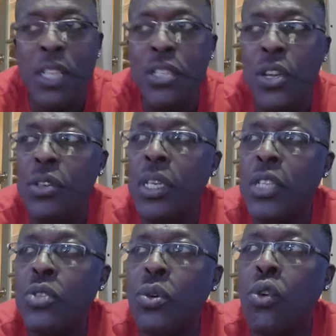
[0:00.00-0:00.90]
and turned it
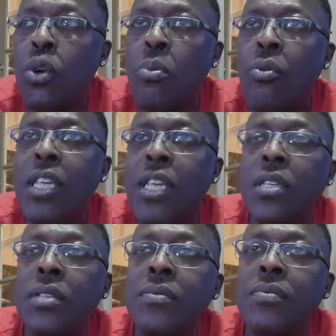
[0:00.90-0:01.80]
into a
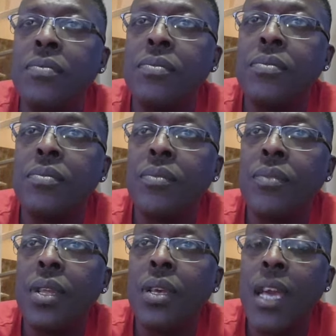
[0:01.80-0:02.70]
corporation
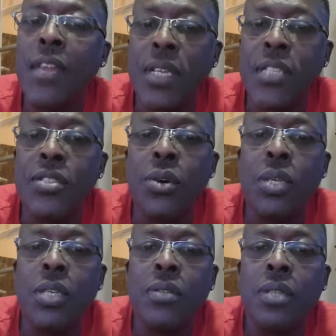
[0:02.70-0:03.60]
and then sold
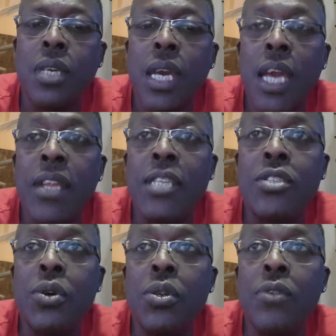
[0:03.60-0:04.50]
it. And they
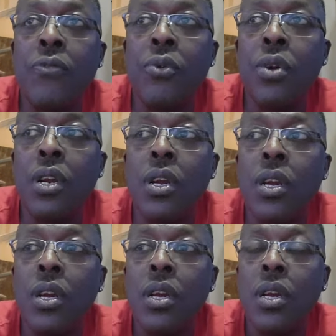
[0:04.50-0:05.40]
sold it for,
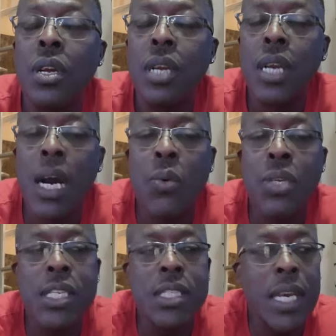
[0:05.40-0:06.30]
God,
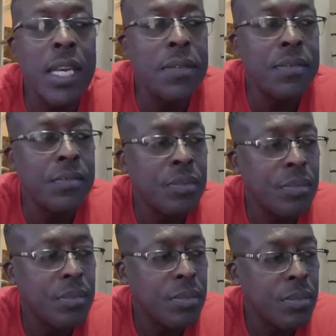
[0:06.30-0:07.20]
what'd they say?
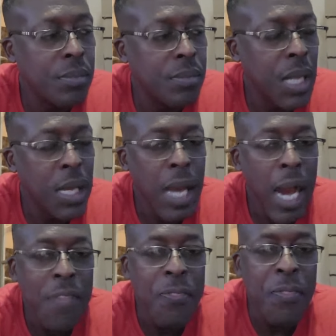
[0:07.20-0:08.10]

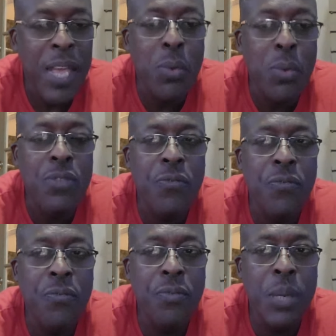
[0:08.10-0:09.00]
I think it was
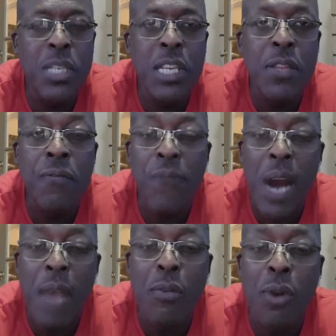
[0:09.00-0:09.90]
either
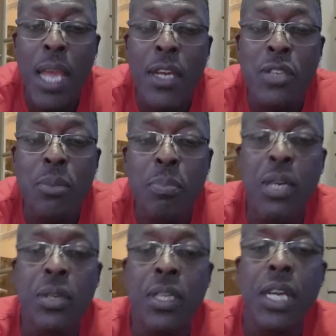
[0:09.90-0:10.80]
$500 or $800
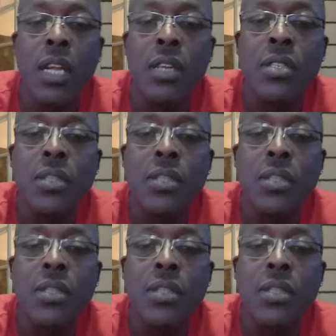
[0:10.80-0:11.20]
billion.